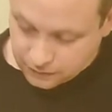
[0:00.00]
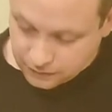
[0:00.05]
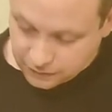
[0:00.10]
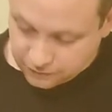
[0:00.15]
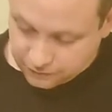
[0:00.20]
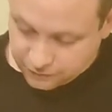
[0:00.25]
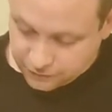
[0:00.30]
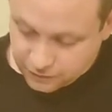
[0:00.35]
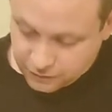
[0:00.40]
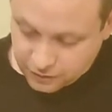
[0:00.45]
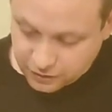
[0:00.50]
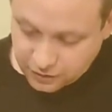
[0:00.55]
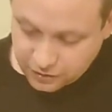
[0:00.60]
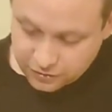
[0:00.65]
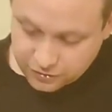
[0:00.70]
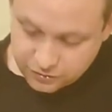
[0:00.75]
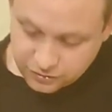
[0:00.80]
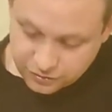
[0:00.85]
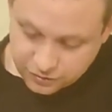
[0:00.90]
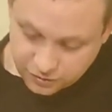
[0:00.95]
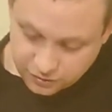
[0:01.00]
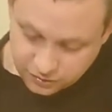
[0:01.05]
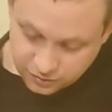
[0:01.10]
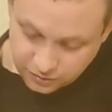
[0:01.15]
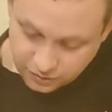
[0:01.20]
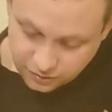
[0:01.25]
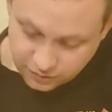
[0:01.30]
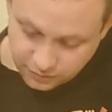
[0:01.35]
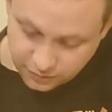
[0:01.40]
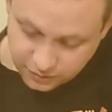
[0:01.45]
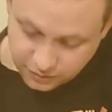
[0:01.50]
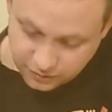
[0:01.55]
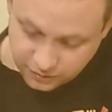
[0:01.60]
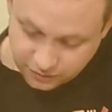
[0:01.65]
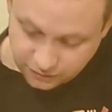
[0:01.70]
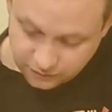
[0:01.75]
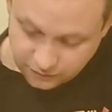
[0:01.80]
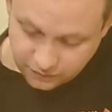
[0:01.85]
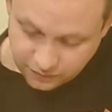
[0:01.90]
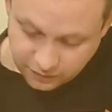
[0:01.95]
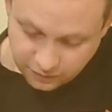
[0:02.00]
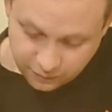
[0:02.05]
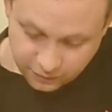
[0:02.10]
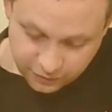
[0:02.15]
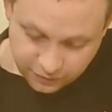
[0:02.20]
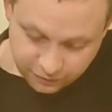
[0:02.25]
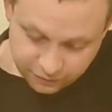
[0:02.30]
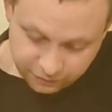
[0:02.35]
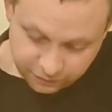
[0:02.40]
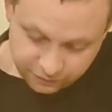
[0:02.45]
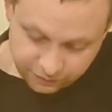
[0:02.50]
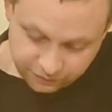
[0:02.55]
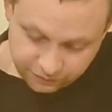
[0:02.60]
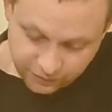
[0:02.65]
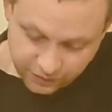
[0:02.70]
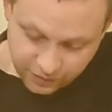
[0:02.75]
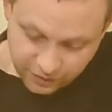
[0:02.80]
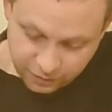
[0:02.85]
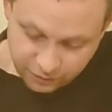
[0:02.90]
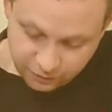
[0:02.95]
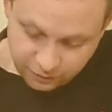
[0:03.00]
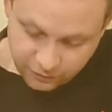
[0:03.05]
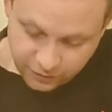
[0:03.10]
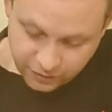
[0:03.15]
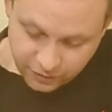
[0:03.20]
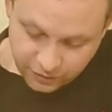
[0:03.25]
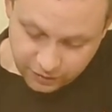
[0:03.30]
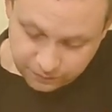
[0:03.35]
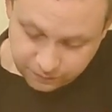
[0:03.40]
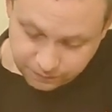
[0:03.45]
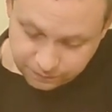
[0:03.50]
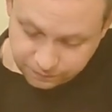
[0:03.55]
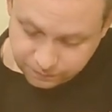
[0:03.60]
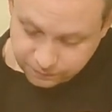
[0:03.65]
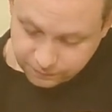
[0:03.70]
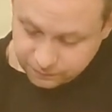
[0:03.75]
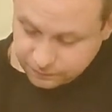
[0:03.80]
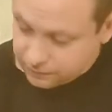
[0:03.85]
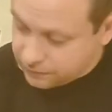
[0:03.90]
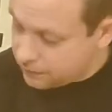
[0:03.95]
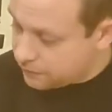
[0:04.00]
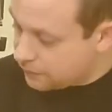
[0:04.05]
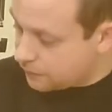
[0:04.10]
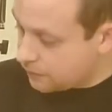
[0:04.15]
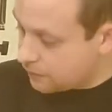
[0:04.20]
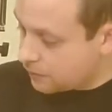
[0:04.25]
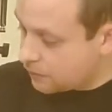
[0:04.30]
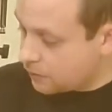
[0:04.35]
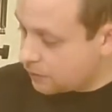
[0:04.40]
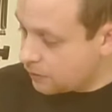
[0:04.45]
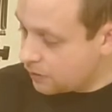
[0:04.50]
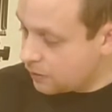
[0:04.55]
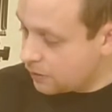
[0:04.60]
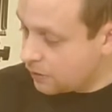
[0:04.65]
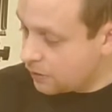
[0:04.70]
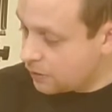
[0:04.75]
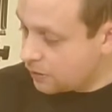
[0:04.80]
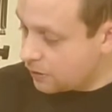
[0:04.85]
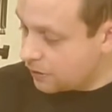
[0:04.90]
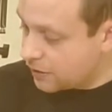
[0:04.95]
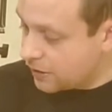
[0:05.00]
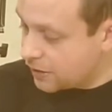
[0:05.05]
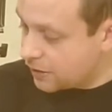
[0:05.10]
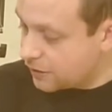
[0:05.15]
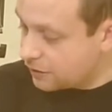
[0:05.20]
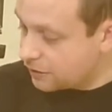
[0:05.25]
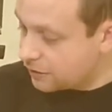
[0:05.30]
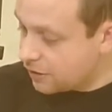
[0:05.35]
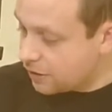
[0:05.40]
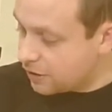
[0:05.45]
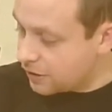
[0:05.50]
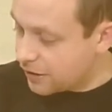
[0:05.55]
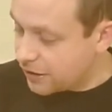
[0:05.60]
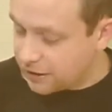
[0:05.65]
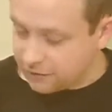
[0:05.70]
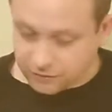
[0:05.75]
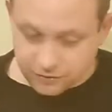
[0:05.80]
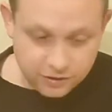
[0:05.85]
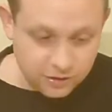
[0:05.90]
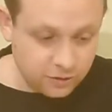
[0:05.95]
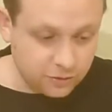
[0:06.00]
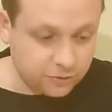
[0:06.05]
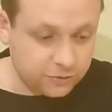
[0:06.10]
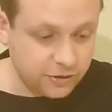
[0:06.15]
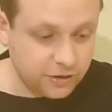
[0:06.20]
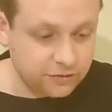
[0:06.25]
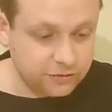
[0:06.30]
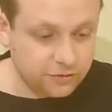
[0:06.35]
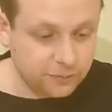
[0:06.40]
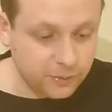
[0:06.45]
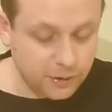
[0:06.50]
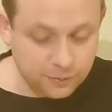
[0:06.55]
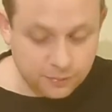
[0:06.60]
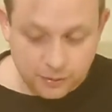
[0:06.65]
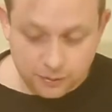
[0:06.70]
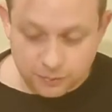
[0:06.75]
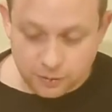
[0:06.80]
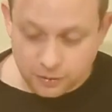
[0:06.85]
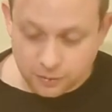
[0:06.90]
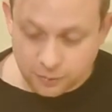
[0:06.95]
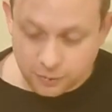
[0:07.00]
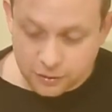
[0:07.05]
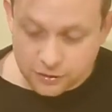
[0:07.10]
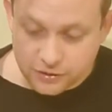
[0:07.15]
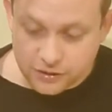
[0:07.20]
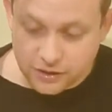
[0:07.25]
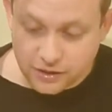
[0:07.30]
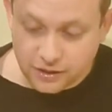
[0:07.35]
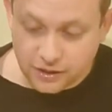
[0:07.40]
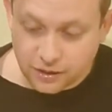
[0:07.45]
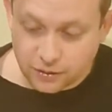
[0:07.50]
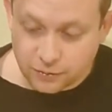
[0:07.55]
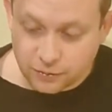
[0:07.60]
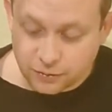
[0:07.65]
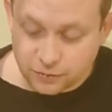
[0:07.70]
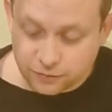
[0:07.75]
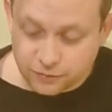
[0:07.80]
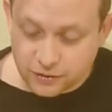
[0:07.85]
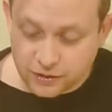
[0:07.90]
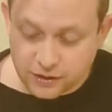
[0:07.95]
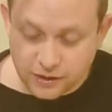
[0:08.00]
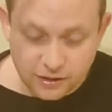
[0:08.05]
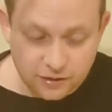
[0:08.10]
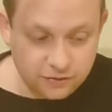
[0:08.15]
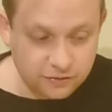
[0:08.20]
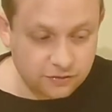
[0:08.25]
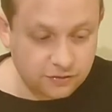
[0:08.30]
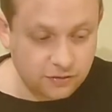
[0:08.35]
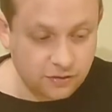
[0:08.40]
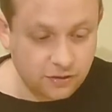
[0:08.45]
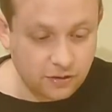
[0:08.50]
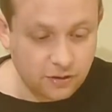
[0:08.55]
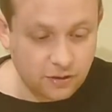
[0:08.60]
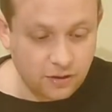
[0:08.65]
I feel like I should. I might get rid of Elfheim. Again, this card I haven't used yet, so maybe I'm not appreciating how useful he is.